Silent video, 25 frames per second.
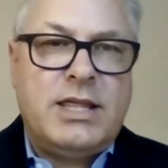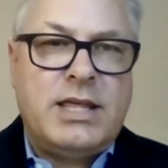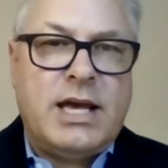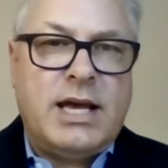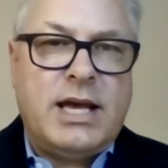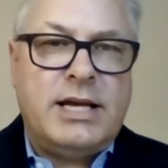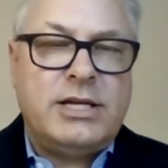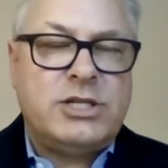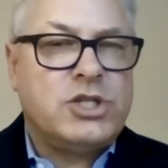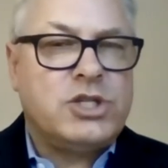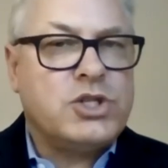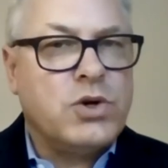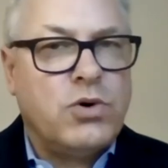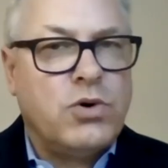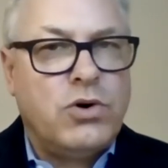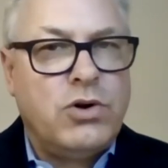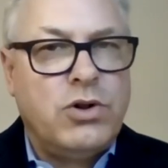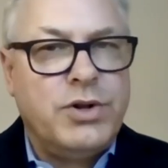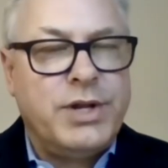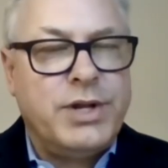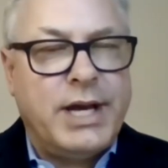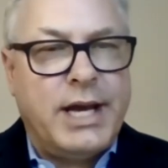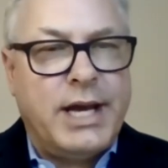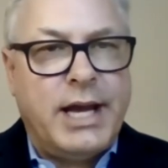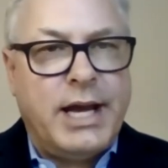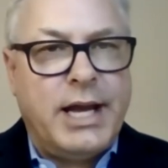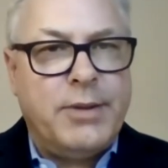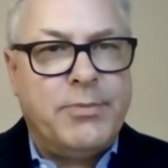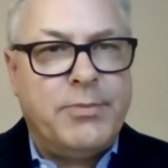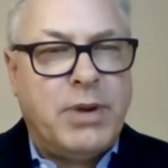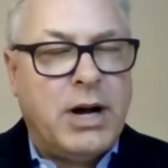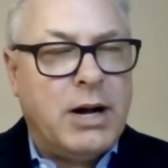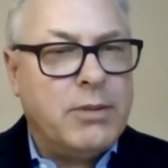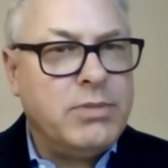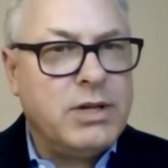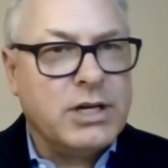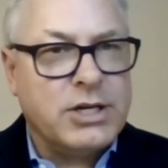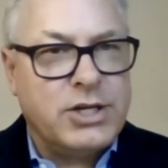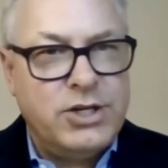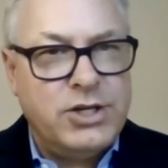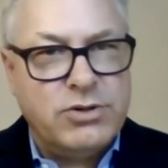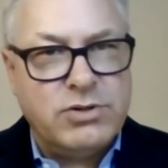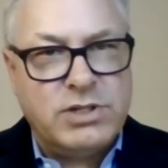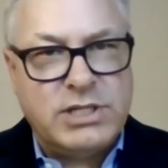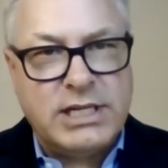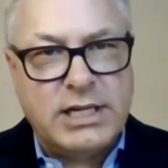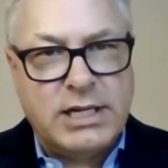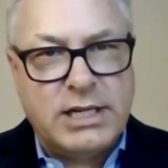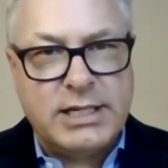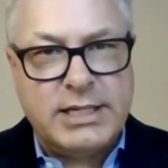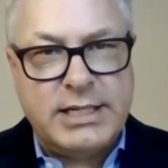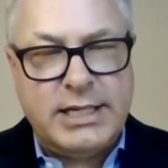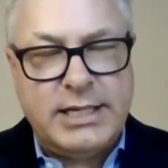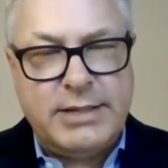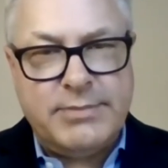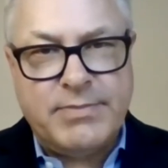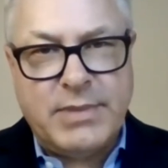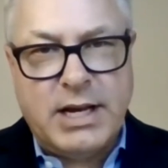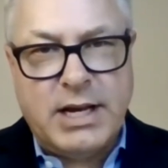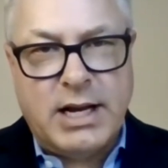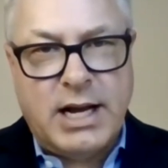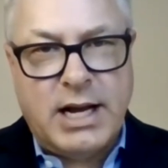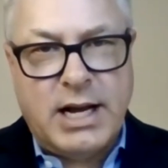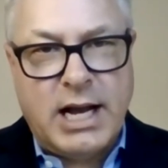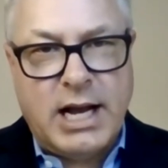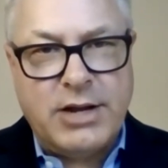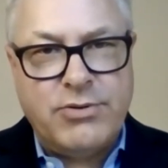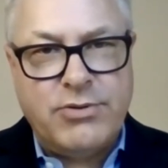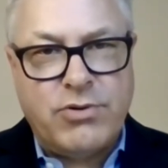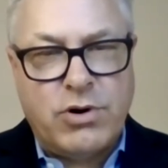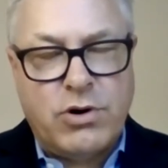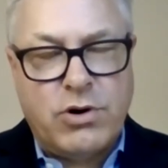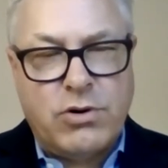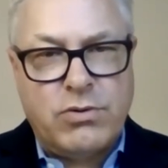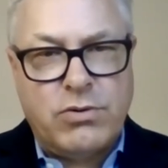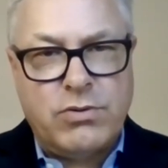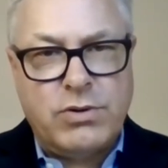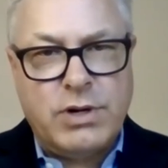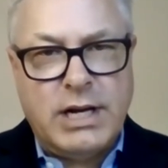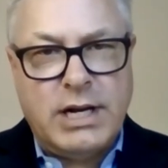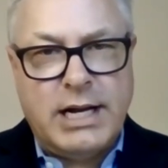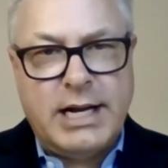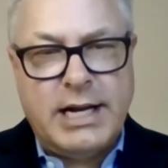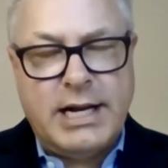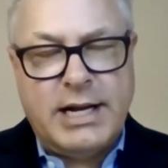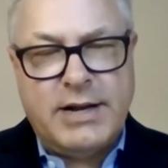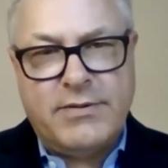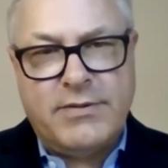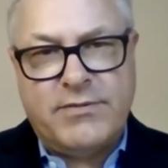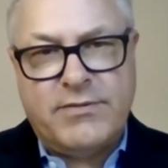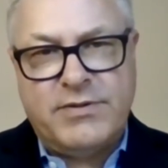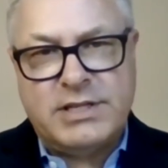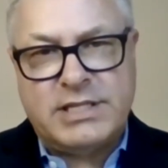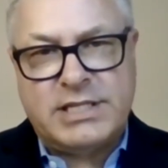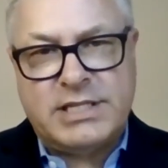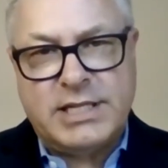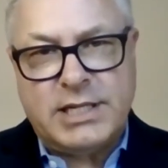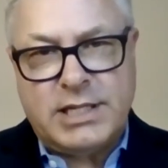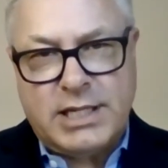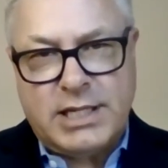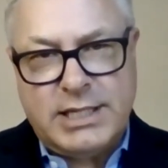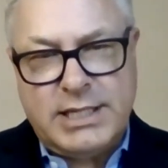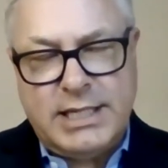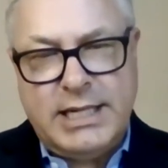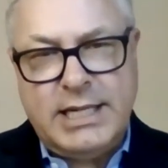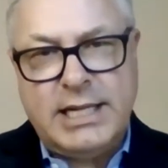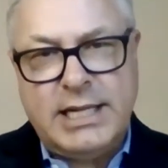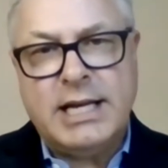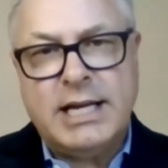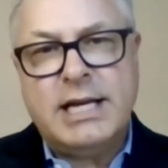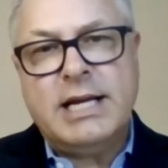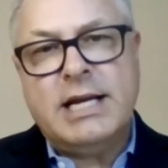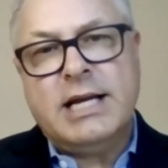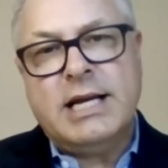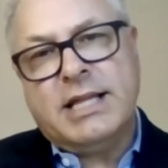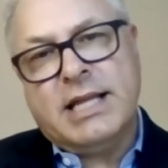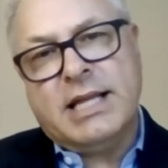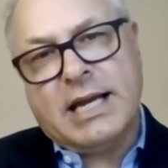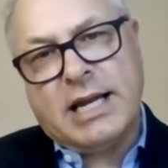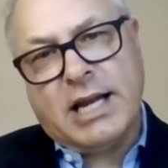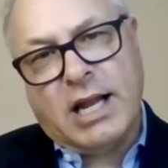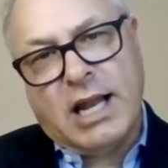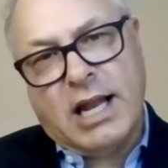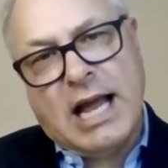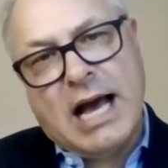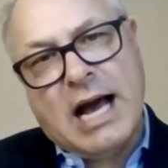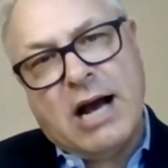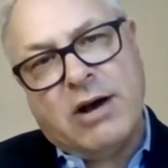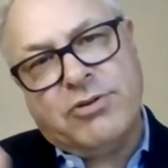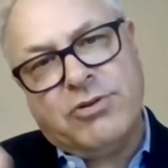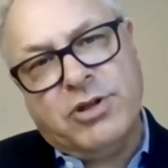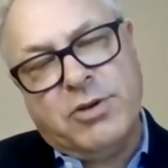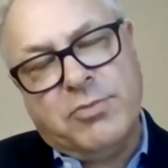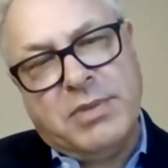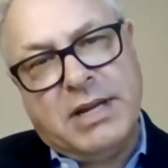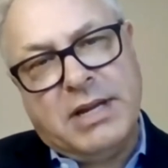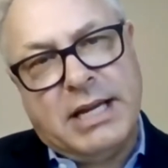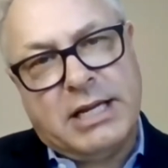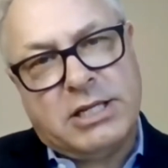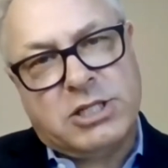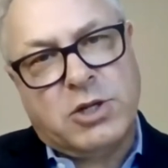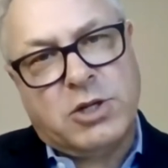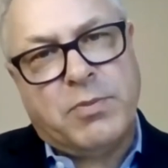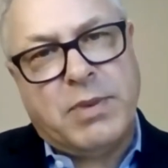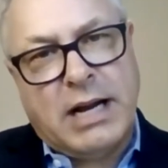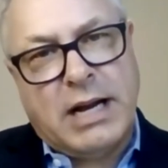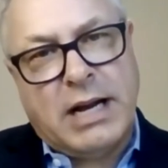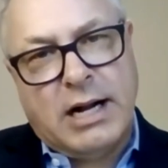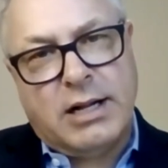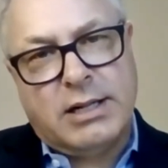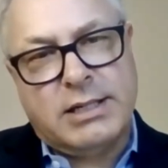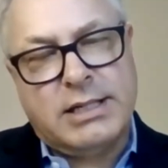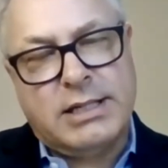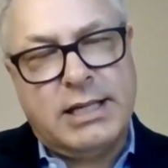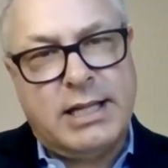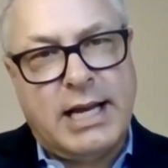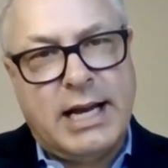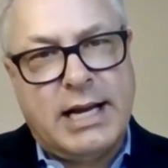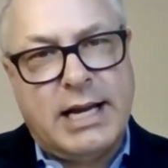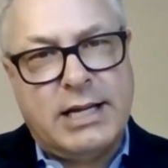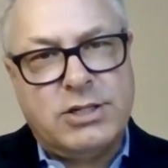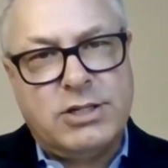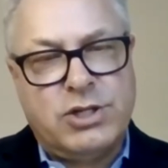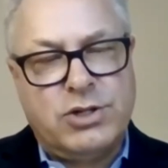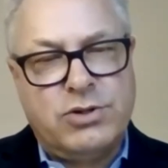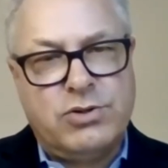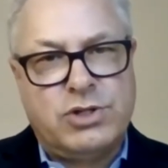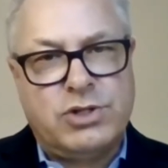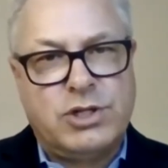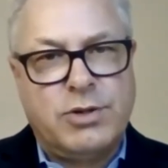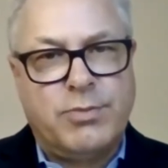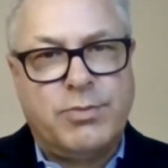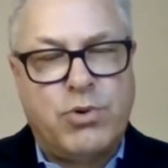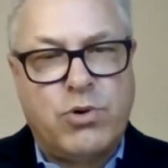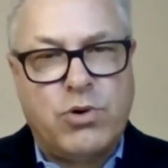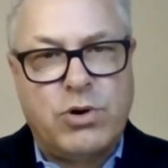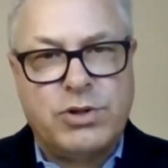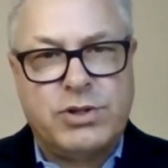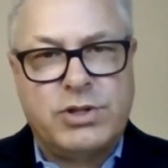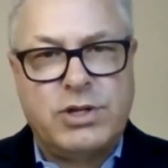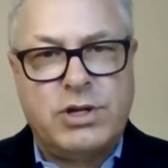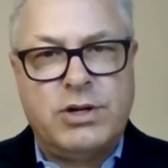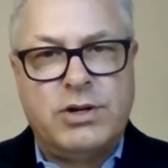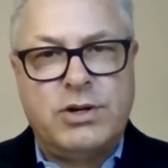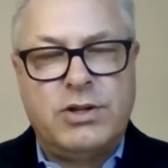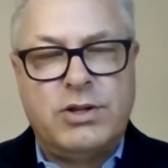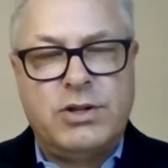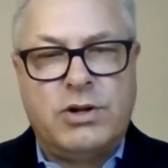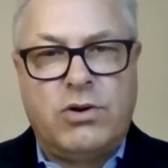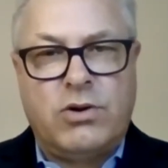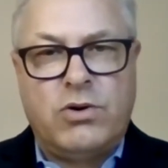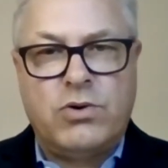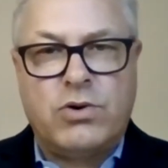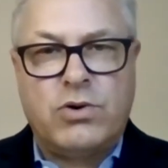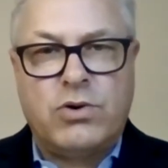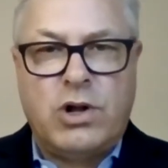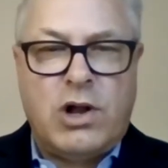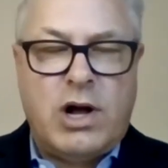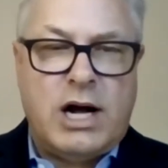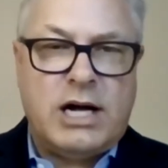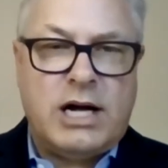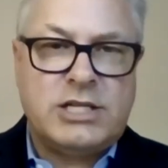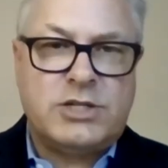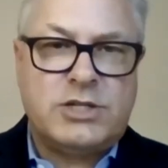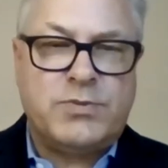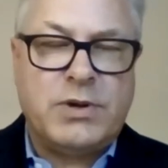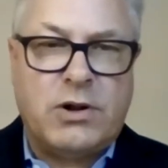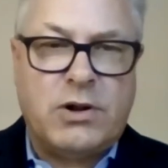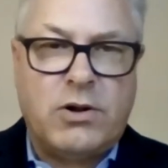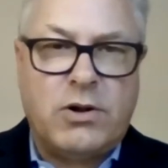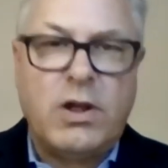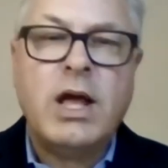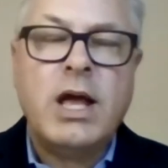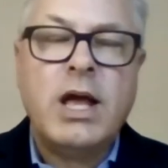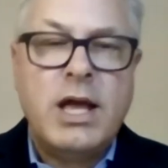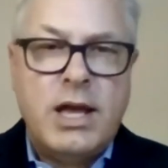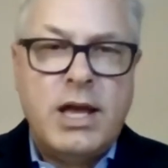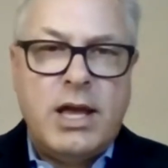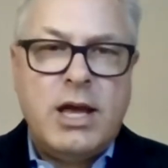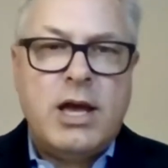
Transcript: they sold a public utility a hydro facility that allowed the municipality then to support the, the local hospital.